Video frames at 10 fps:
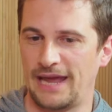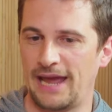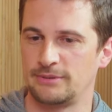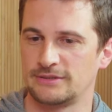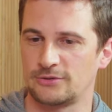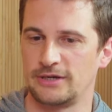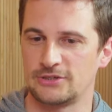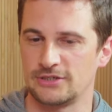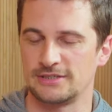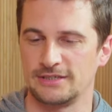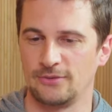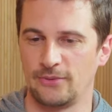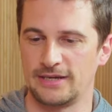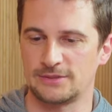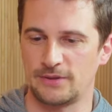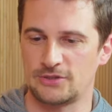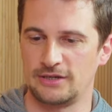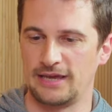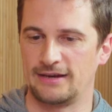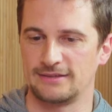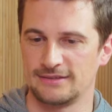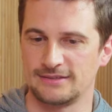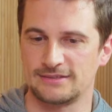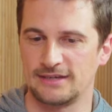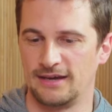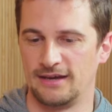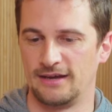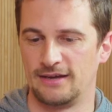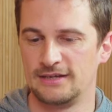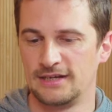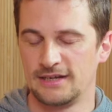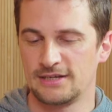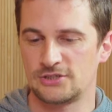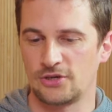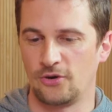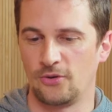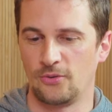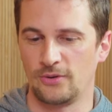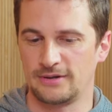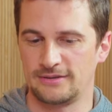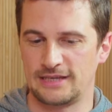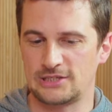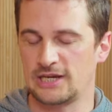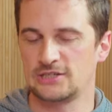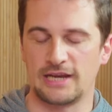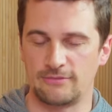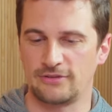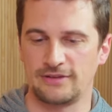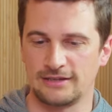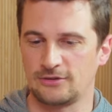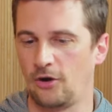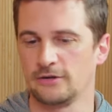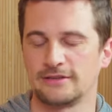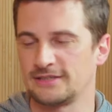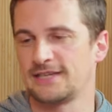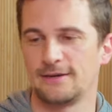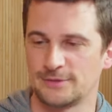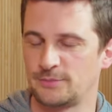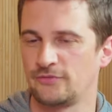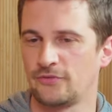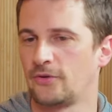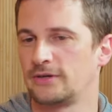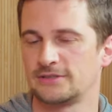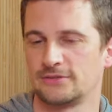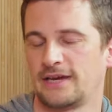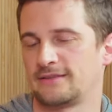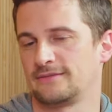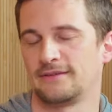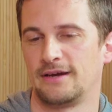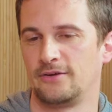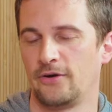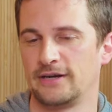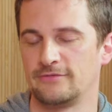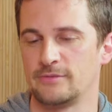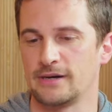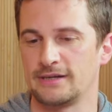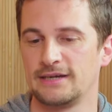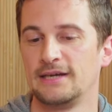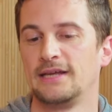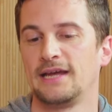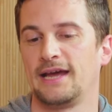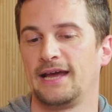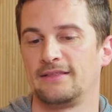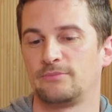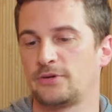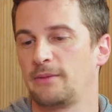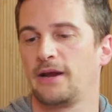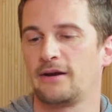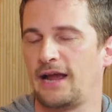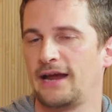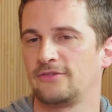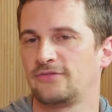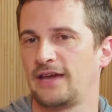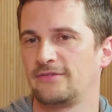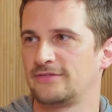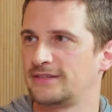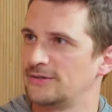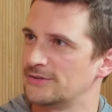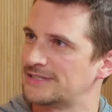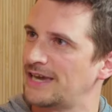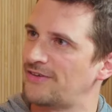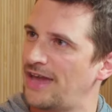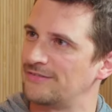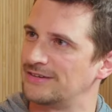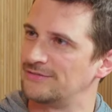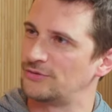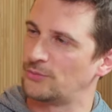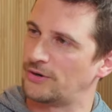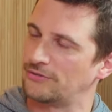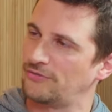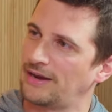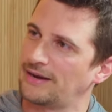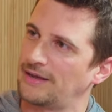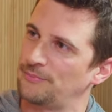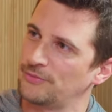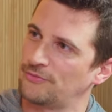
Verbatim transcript: habit creatures in a way, especially editors. Uh, so they changed everything and called it the same as before, so that annoyed everybody. And Premiere kind of gave the you a safe haven. If you were in Final Cut